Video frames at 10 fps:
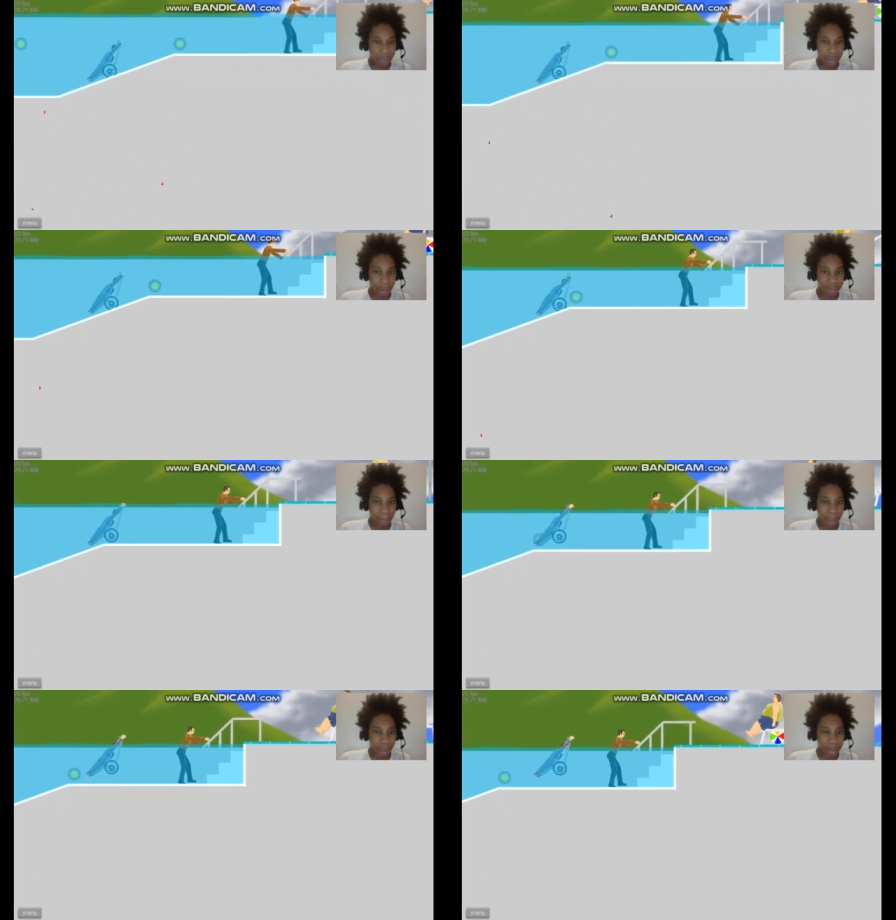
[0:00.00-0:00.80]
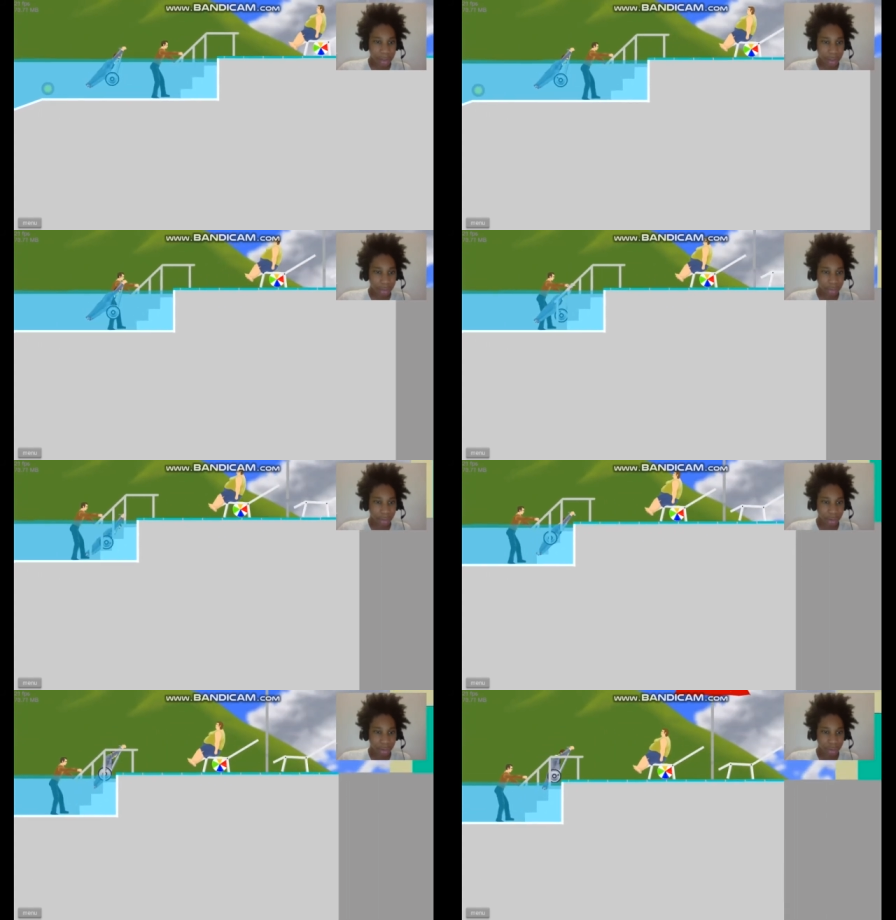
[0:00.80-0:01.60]
I think that was a bad idea,
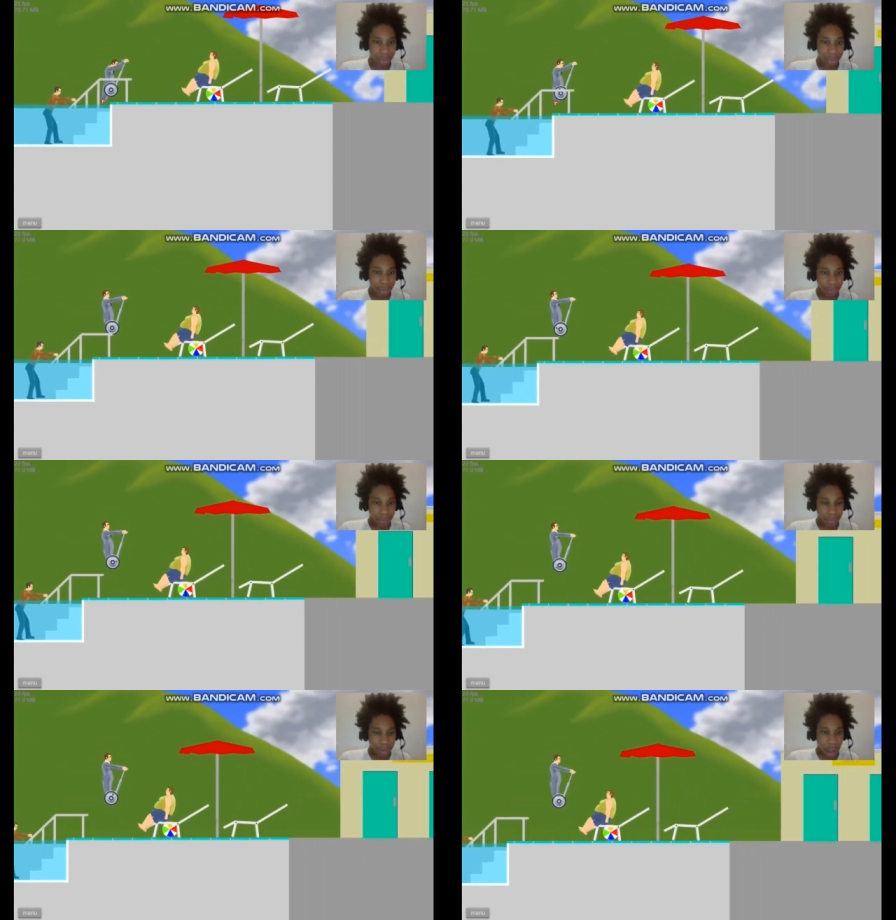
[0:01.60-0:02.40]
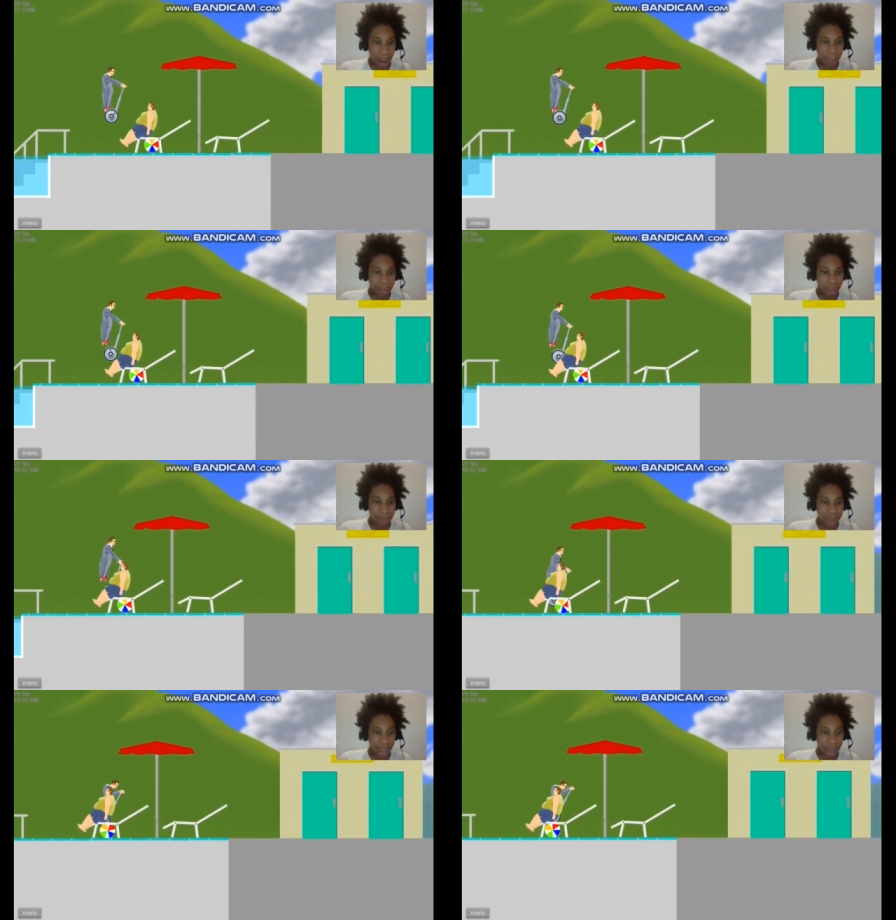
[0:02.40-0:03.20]
y'all. I mean, like,
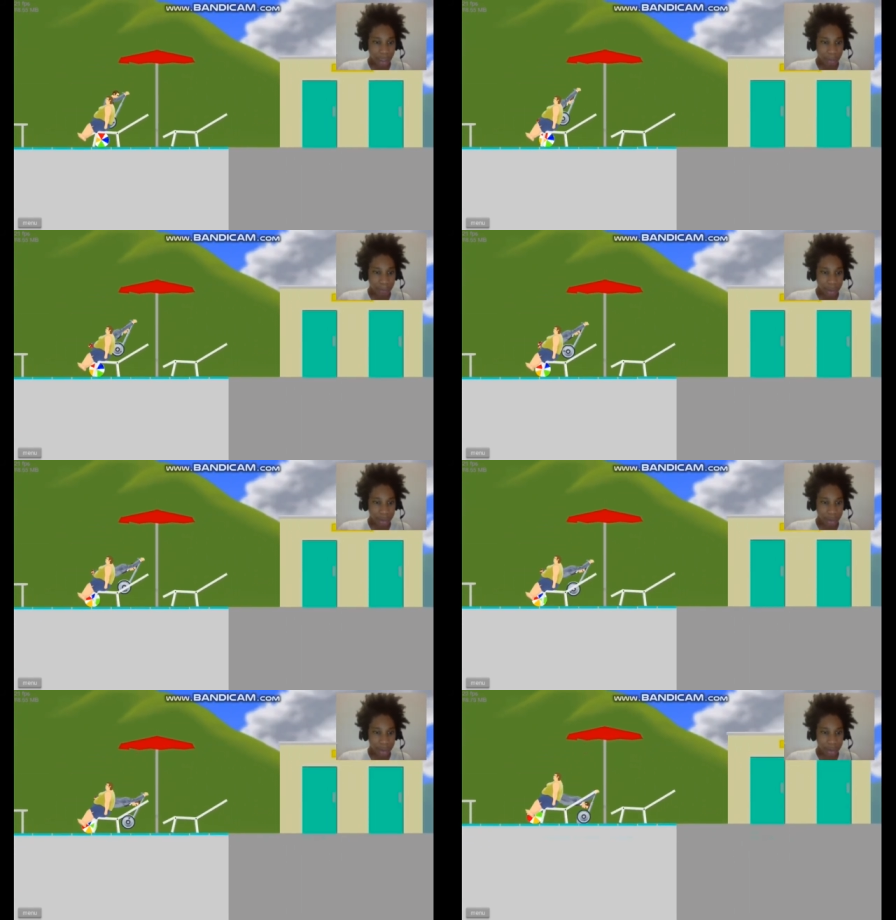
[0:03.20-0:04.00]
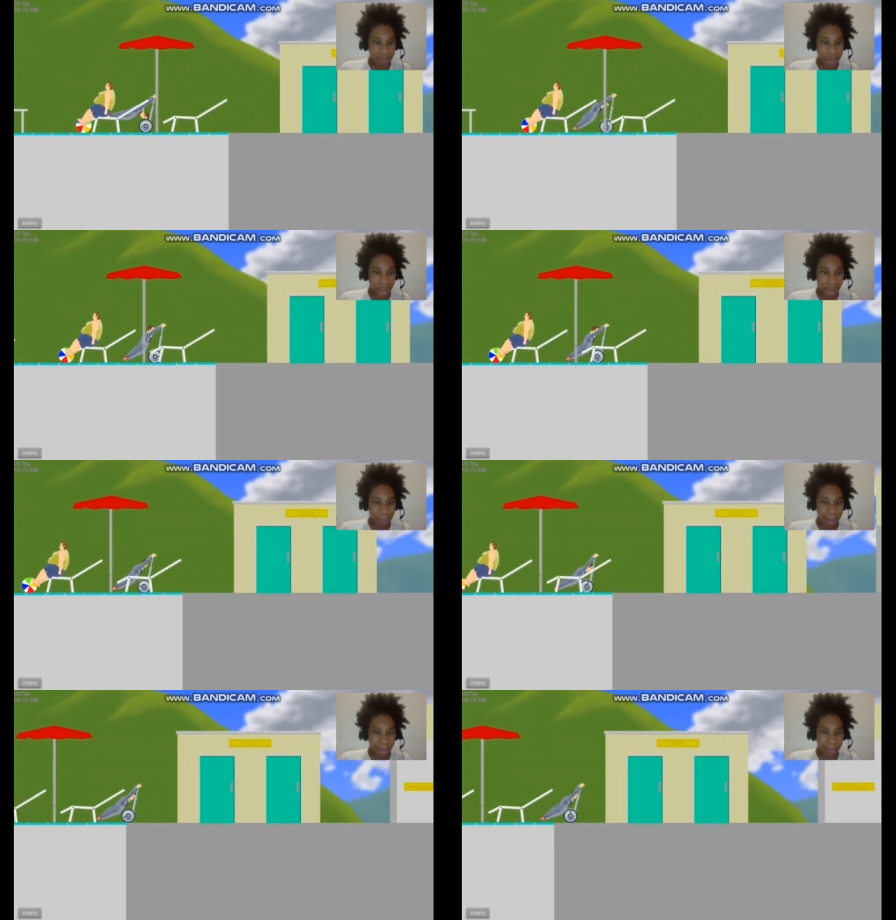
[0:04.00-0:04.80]
we gotta beat this. We gotta
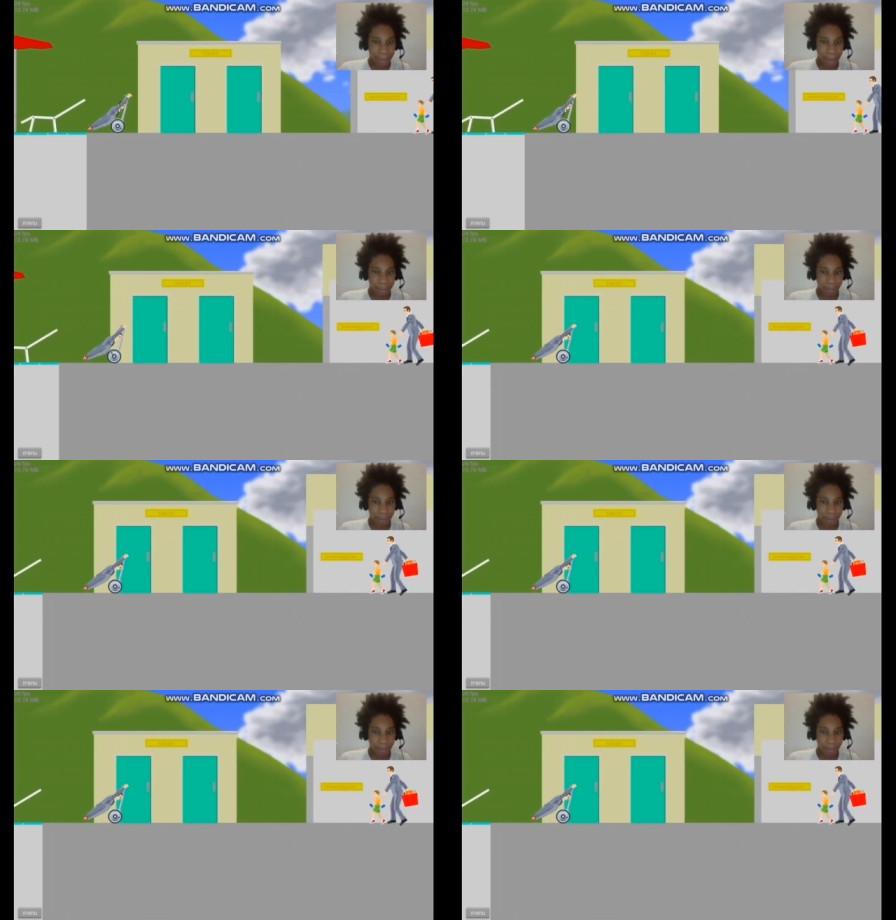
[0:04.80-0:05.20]
beat this round.